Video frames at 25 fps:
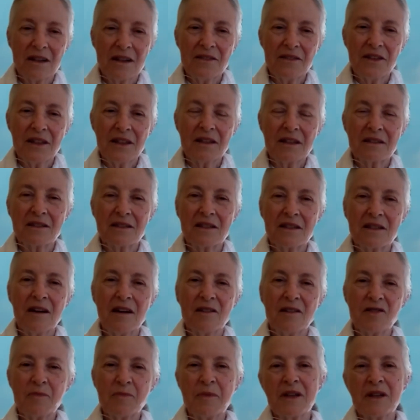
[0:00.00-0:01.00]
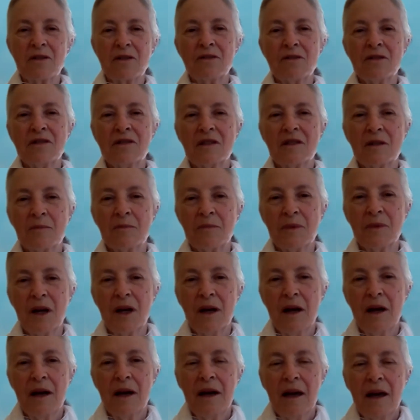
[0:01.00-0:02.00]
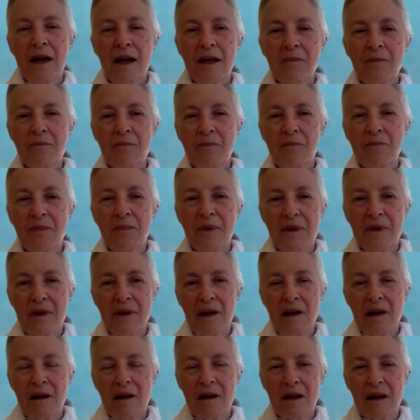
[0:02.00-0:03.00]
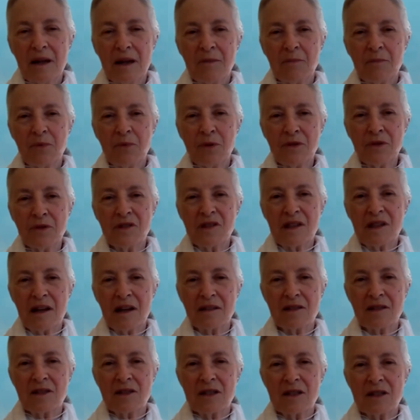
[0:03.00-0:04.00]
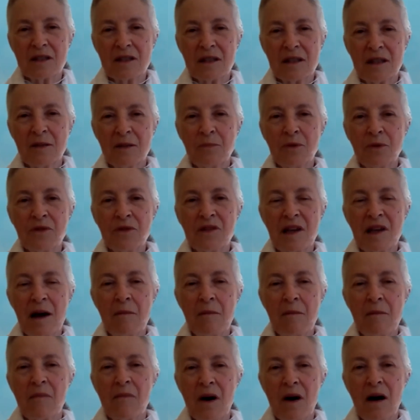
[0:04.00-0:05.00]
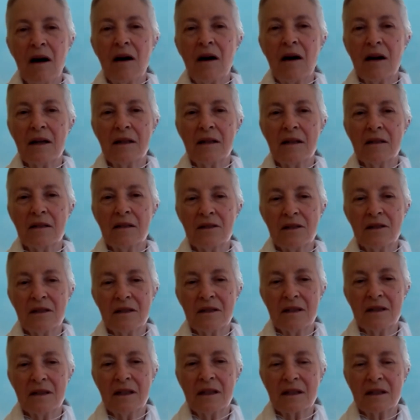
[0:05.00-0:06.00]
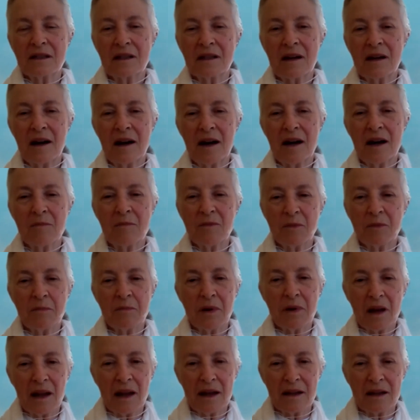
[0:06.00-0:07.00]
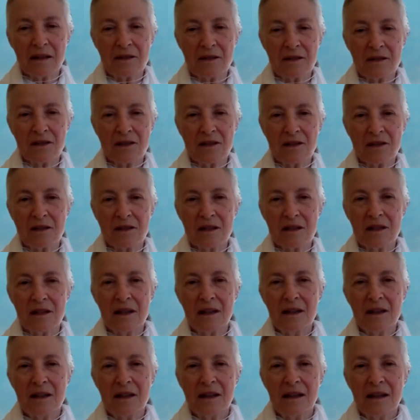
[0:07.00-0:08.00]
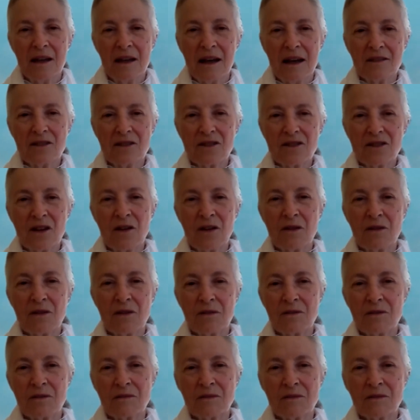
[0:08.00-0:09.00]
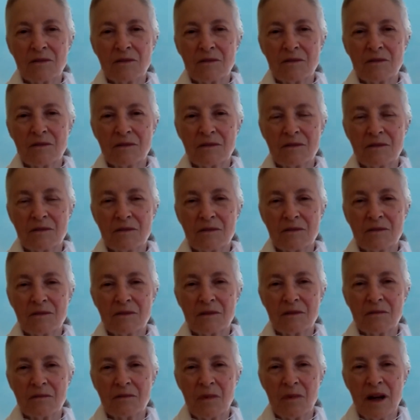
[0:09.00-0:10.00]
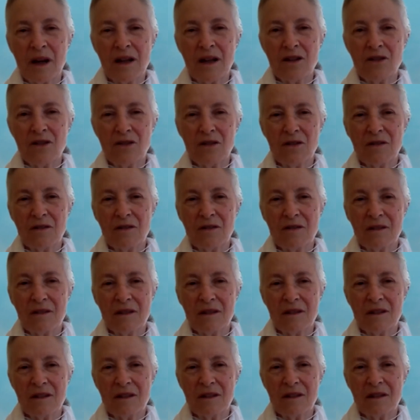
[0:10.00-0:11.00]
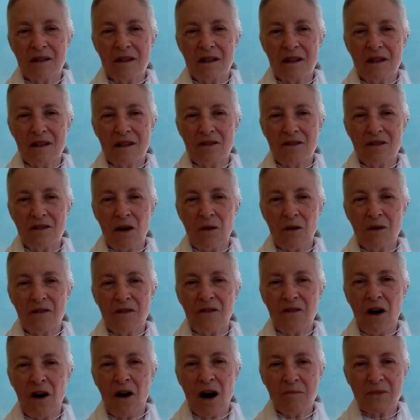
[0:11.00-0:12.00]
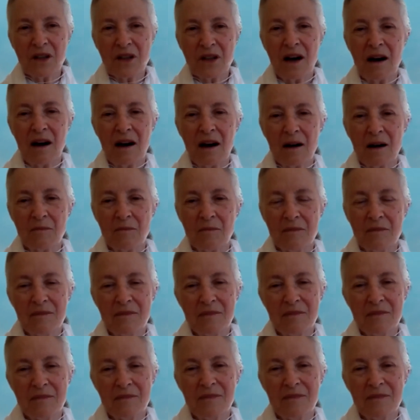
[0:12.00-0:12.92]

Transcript: I think it does, because it puts our mind in a calmer place. And so when, you know, if I'm calm,